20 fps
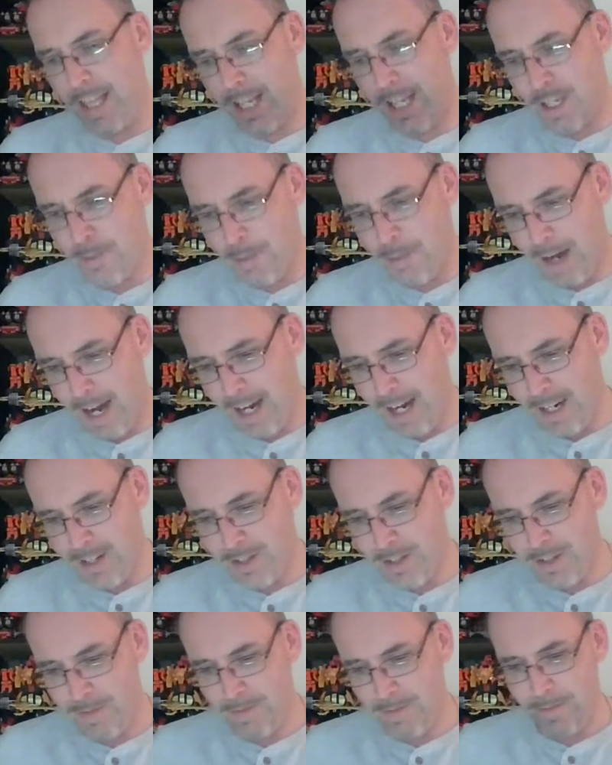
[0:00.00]
this box,
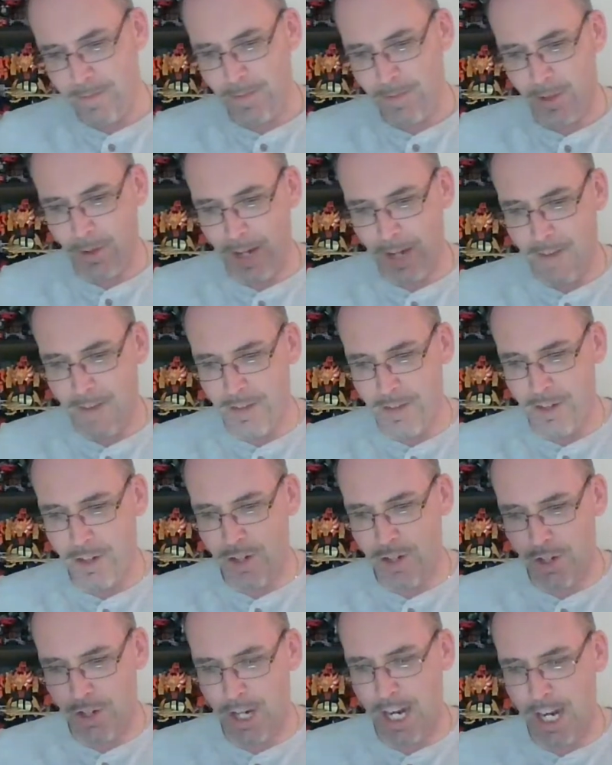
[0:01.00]
though I haven't
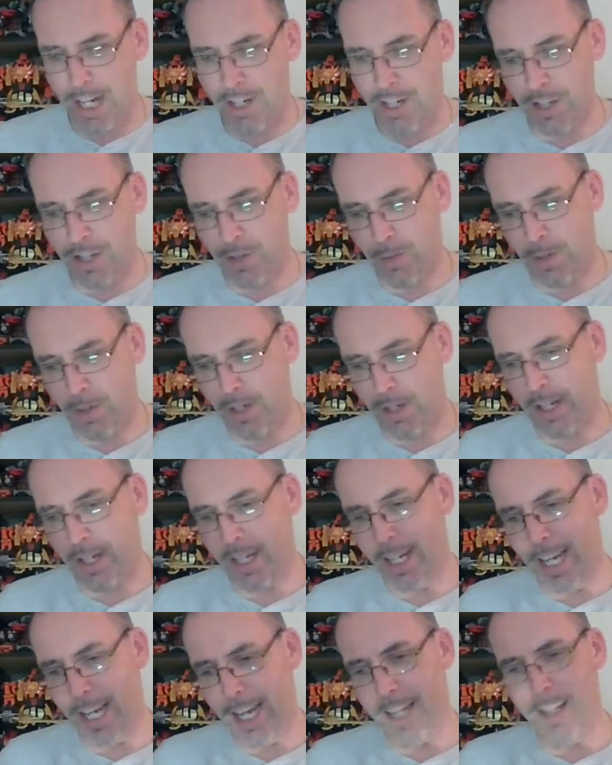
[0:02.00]
changed this one
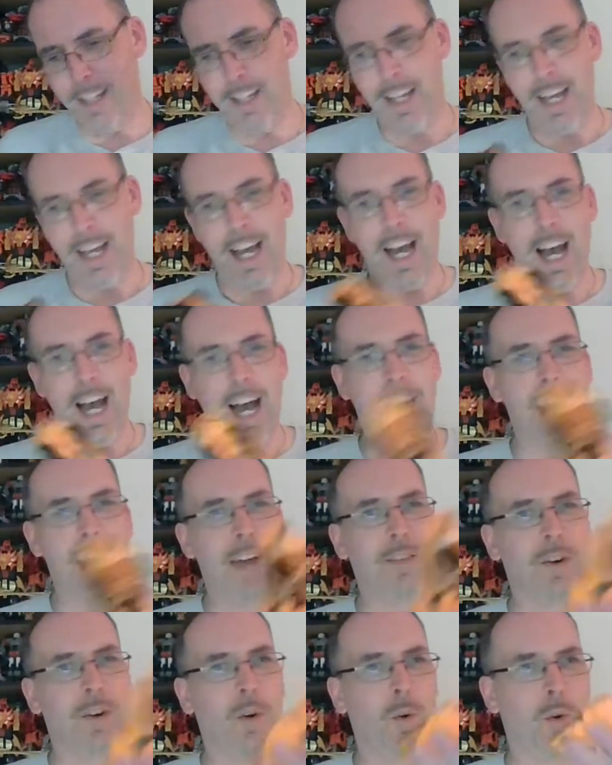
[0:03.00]
yet, I
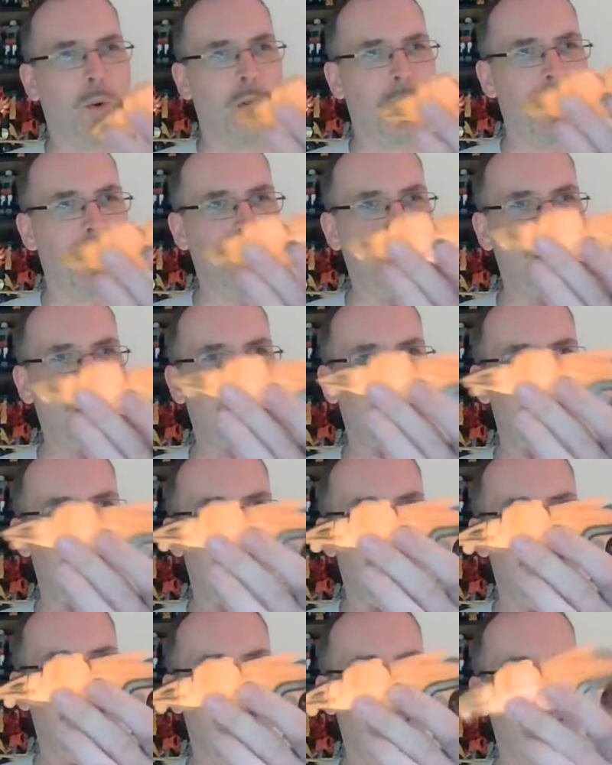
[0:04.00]
have an orange,
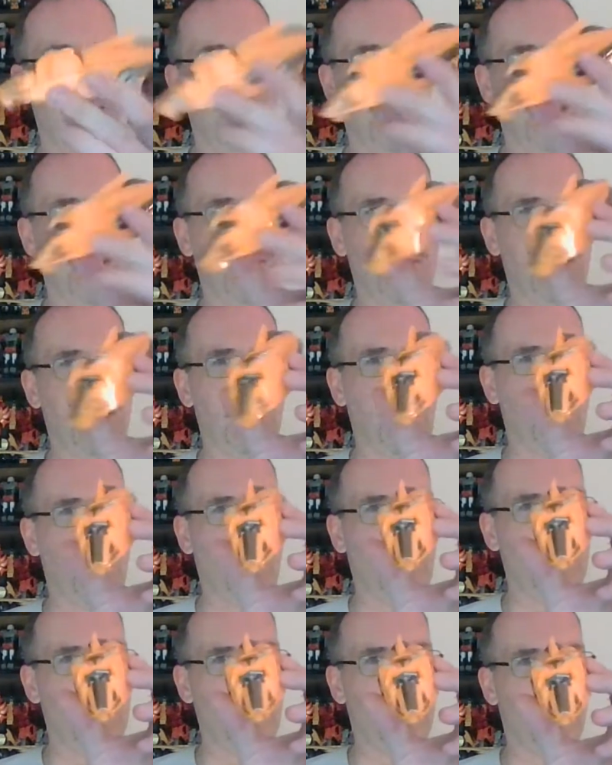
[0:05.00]
similar
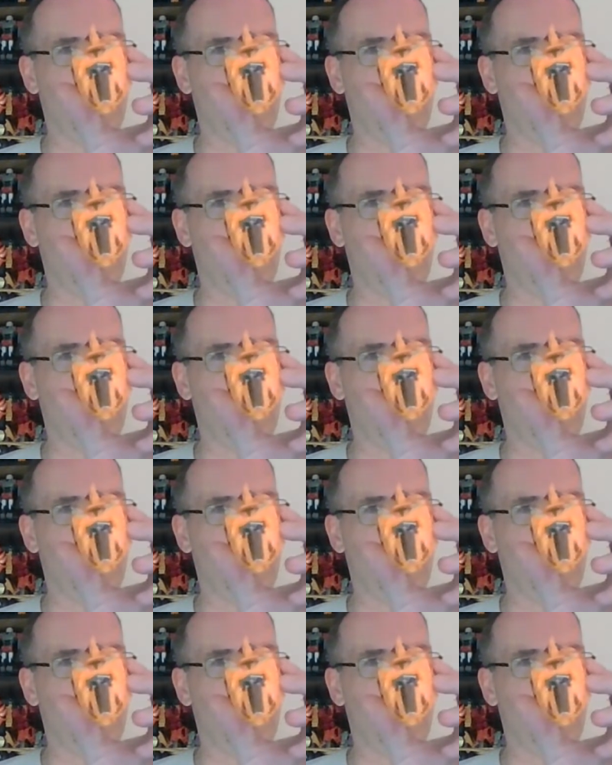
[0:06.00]
orange